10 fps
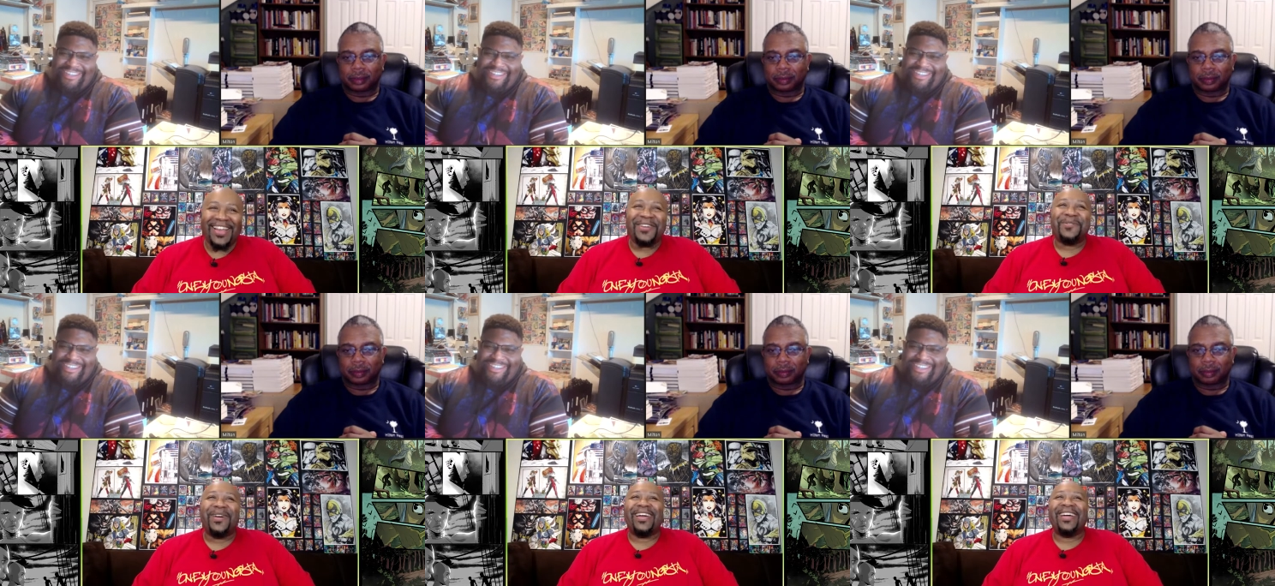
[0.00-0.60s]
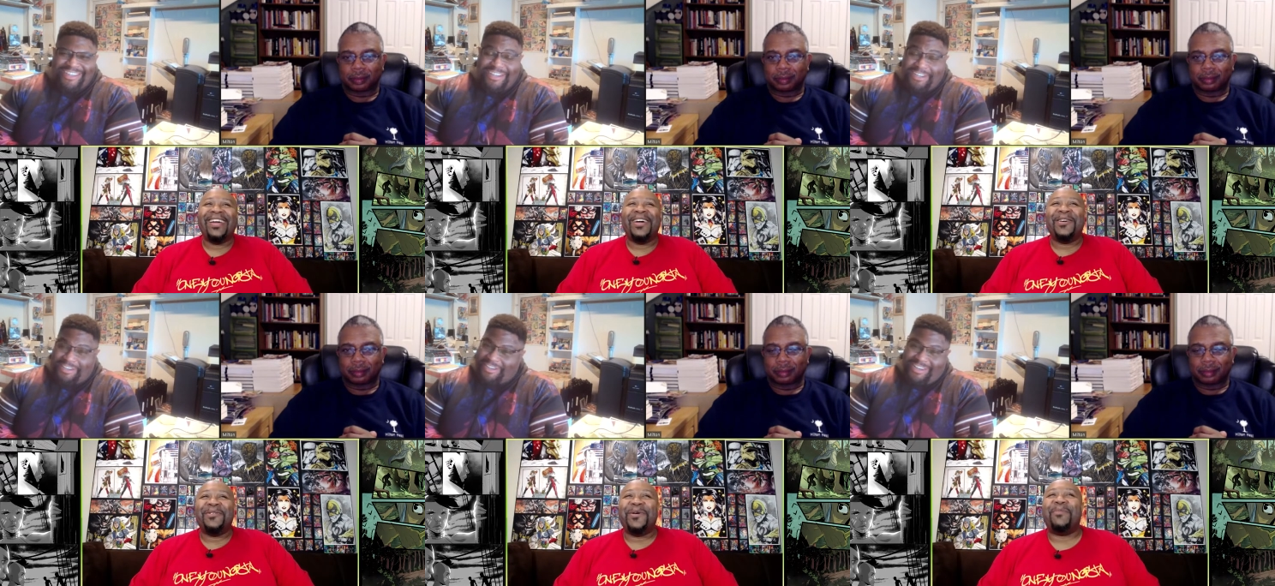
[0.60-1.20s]
Speaker 1: where
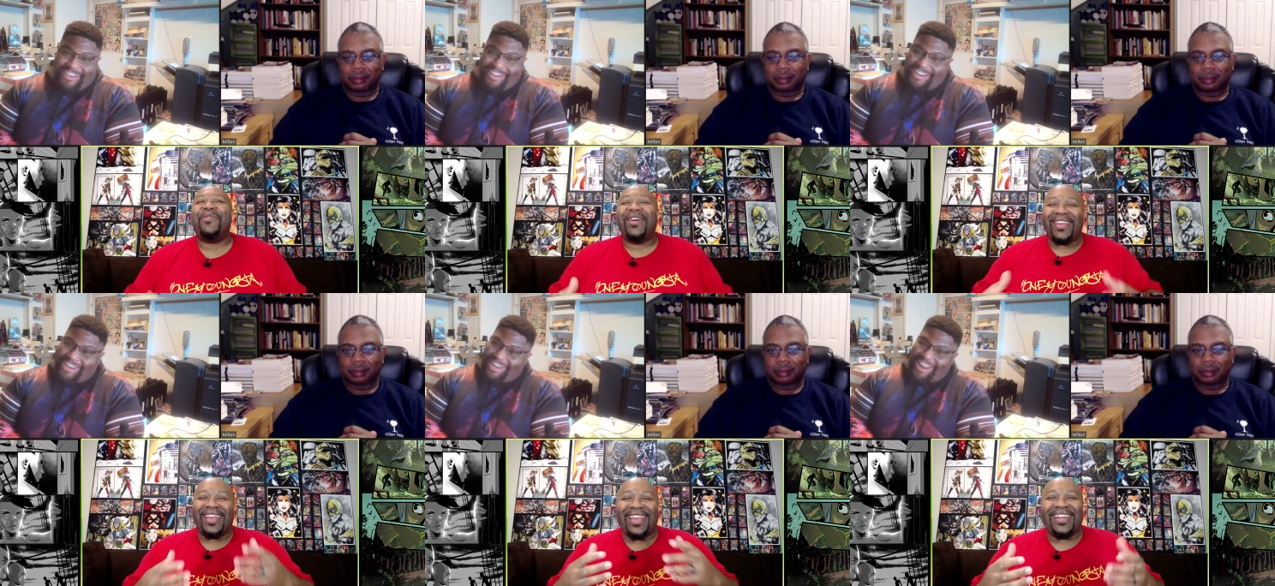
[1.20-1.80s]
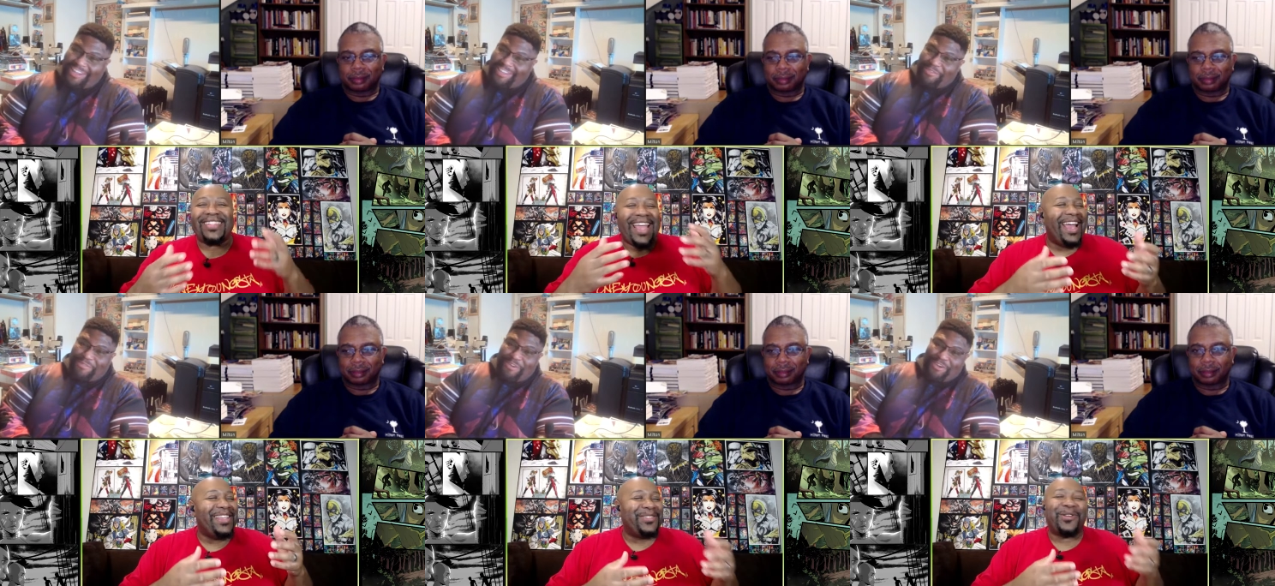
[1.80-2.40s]
where a brother could get his
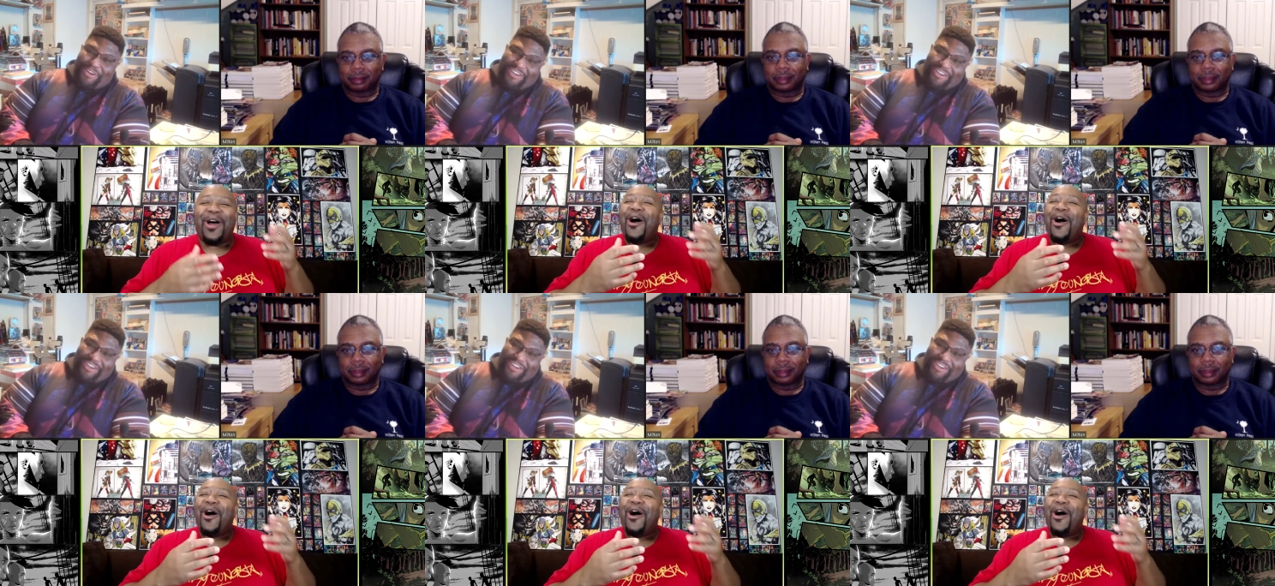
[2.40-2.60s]
hands on